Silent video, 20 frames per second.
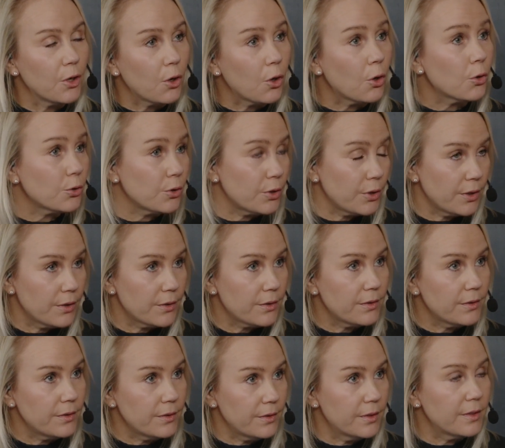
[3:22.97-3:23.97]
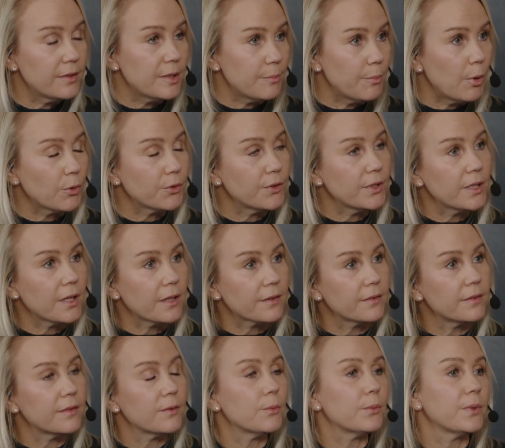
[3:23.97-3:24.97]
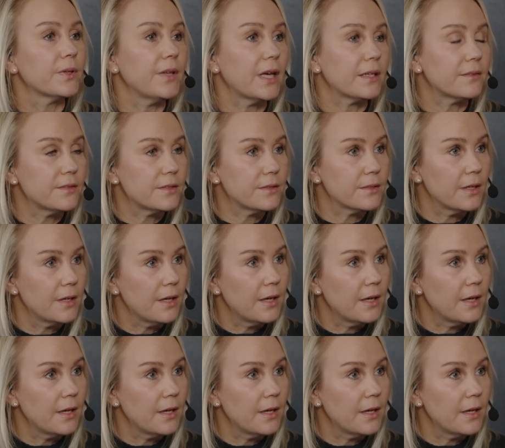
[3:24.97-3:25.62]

on the body, and with that